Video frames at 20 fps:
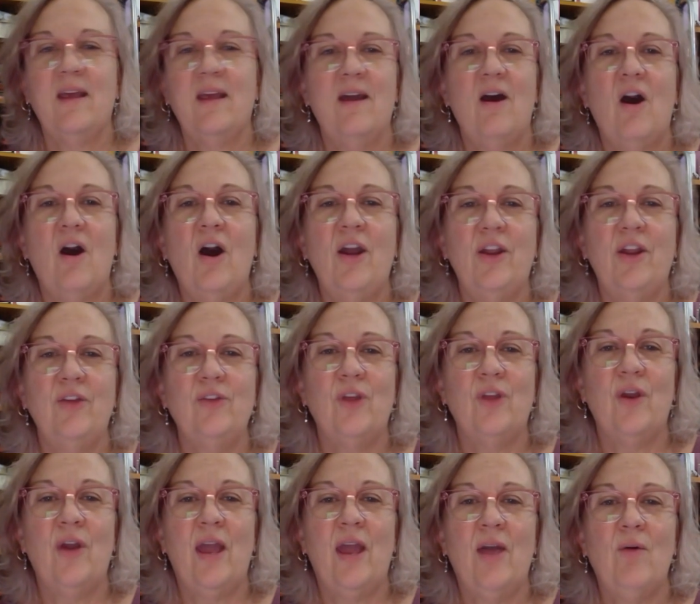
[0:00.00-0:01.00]
I don't
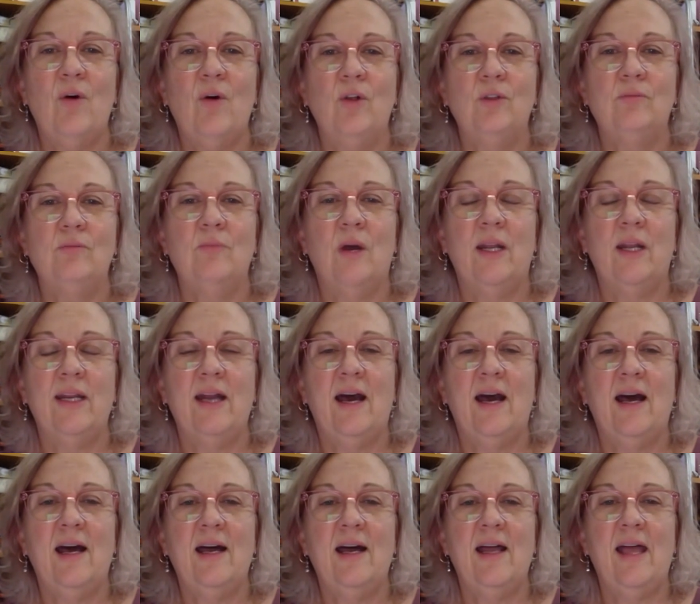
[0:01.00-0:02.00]
know how old mine
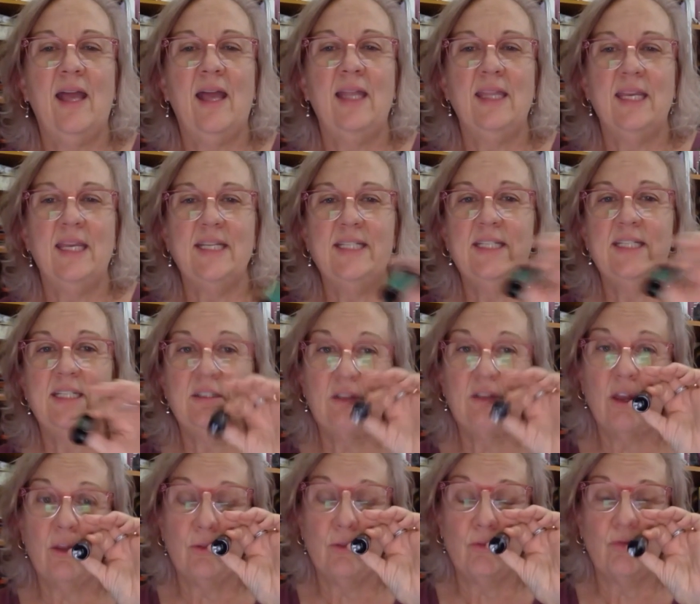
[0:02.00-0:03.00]
are, and they did
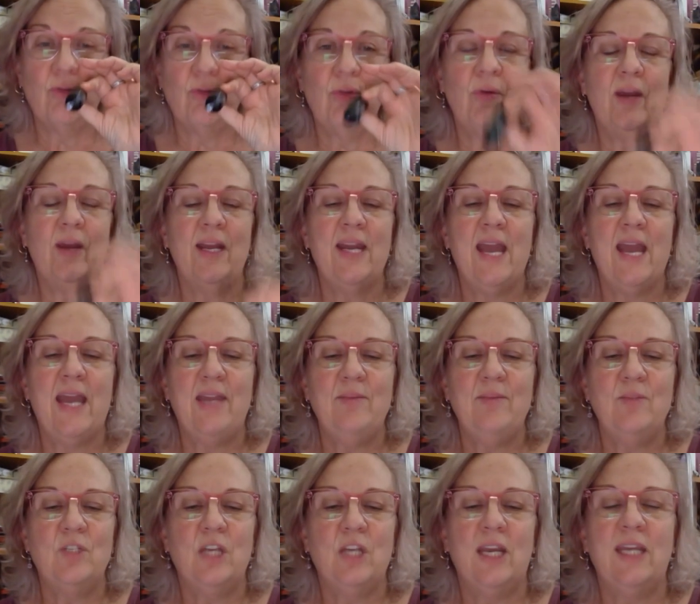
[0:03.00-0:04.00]
go through a
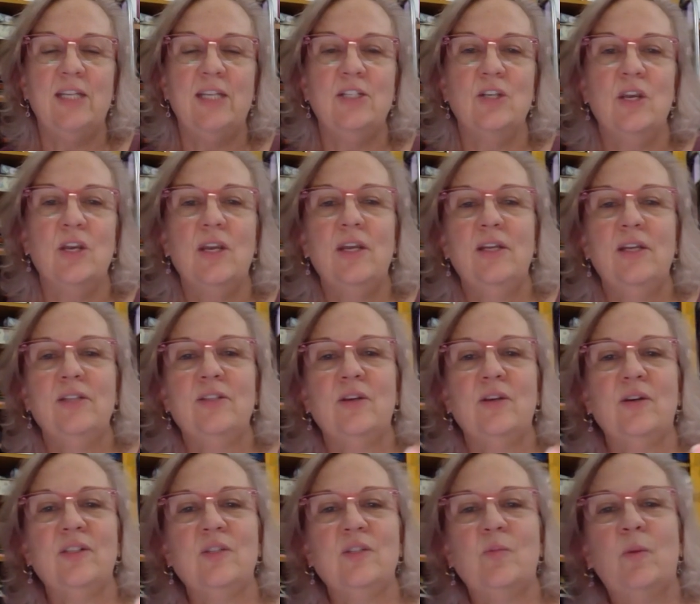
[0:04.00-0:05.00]
name change. So
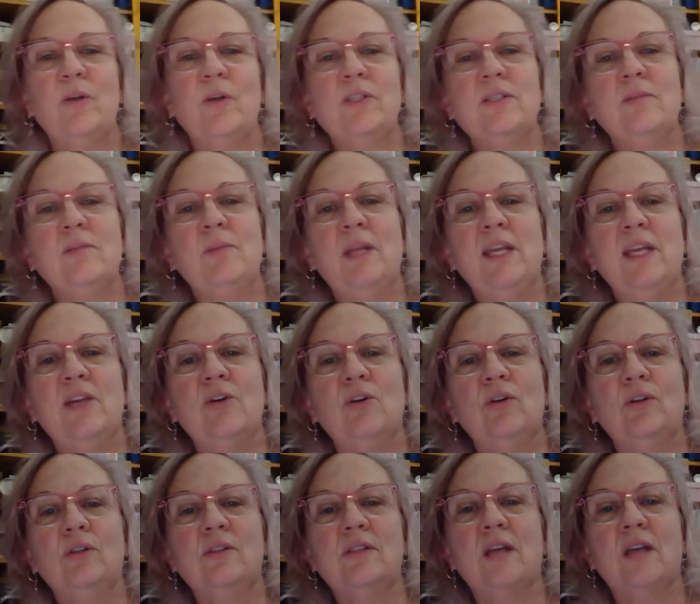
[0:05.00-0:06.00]
it's possibly
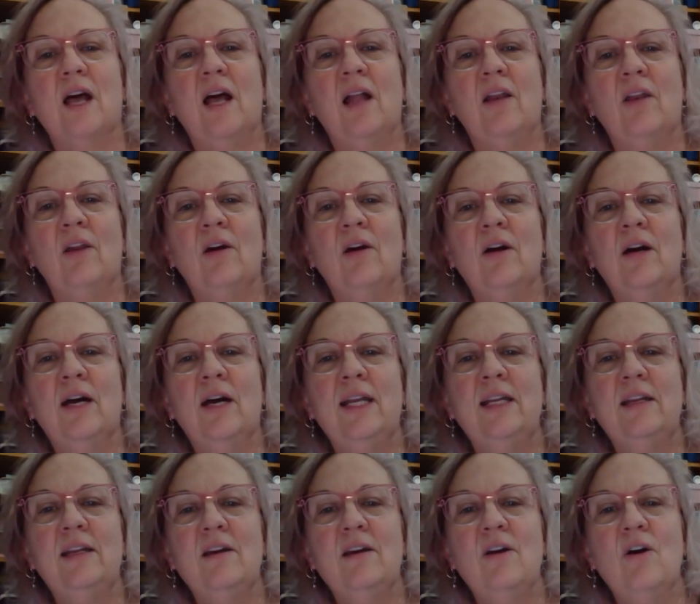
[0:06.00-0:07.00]
called Align,
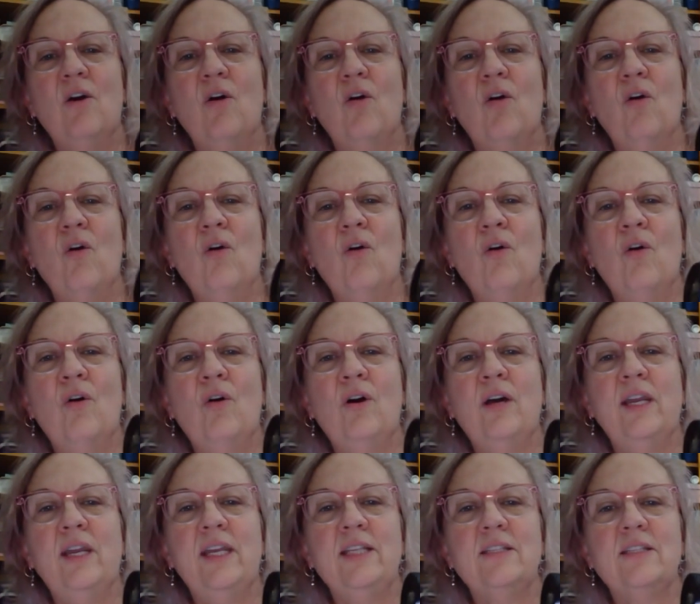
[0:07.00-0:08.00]

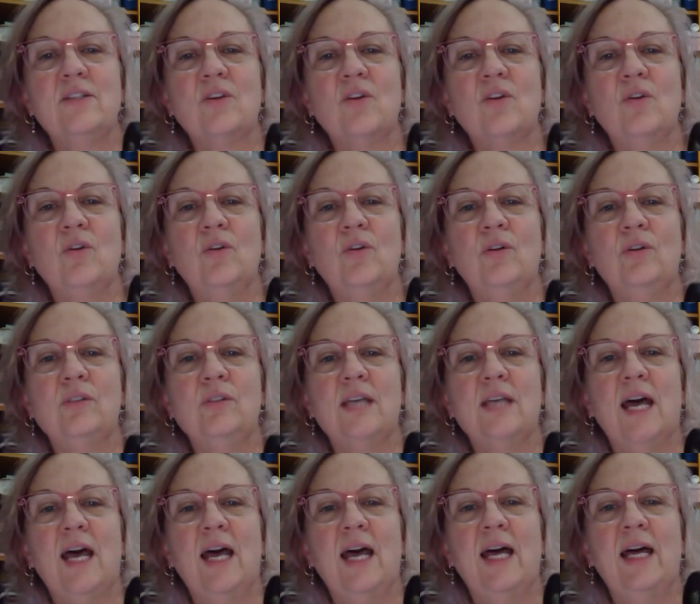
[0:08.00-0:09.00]
or it's called,
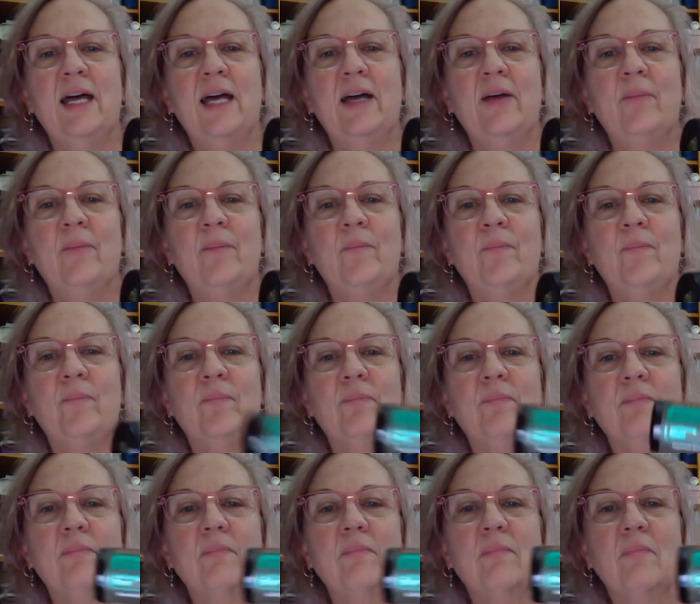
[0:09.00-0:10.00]
there
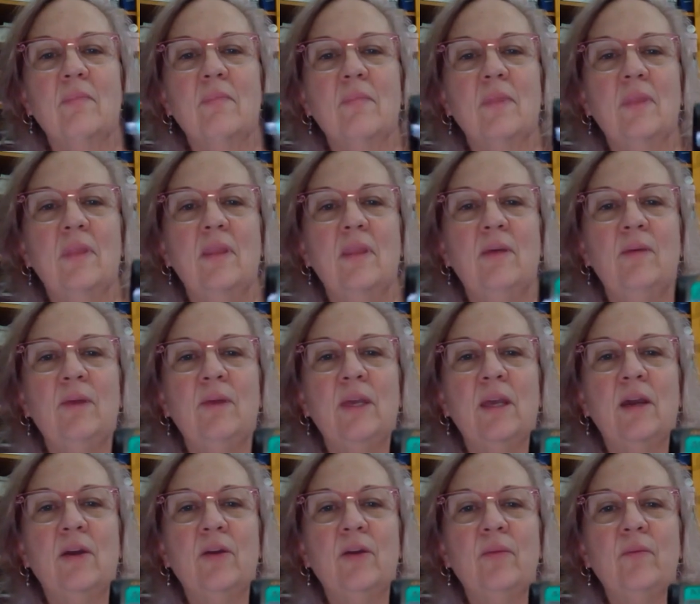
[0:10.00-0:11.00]
we
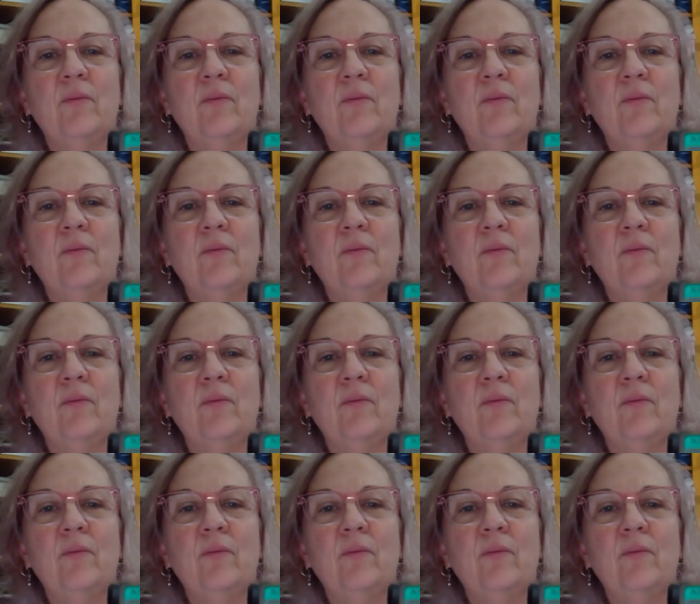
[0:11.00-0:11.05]
go,